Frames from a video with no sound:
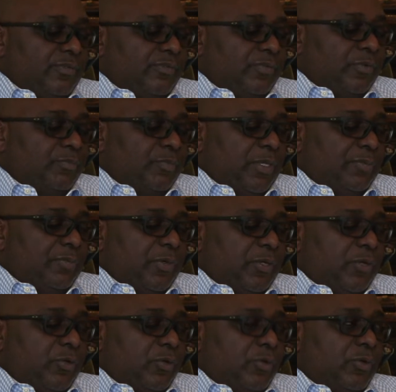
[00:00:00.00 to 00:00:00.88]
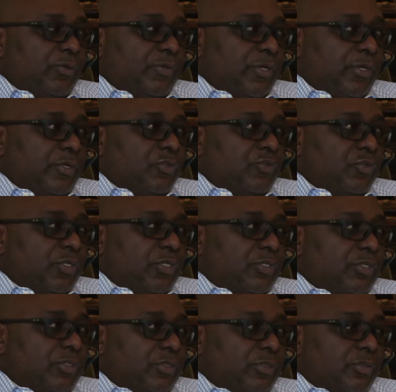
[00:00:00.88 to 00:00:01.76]
for people in the North Country
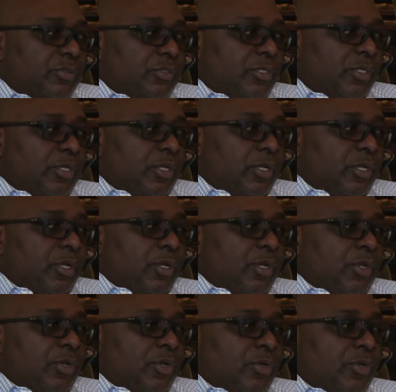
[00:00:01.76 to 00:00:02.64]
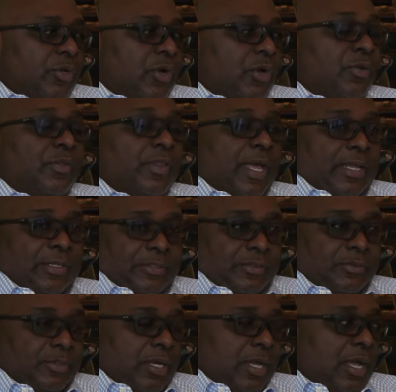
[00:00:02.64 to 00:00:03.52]
to know that
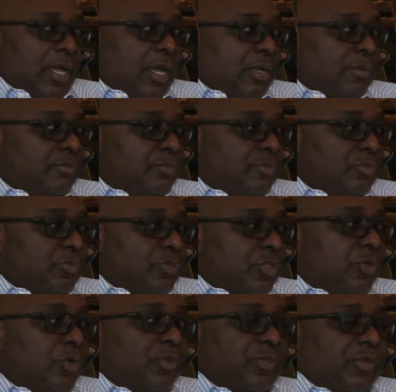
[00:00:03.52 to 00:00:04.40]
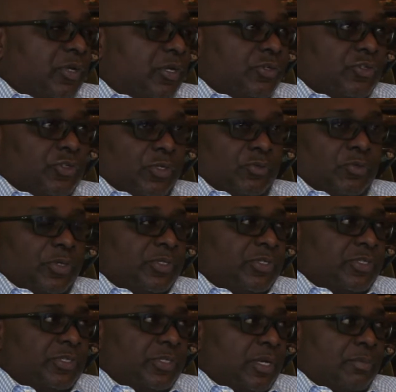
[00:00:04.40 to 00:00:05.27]
the North Country
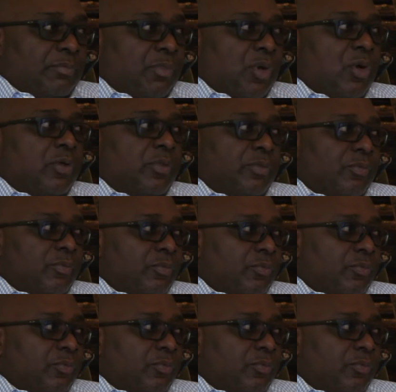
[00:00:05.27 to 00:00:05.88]
was among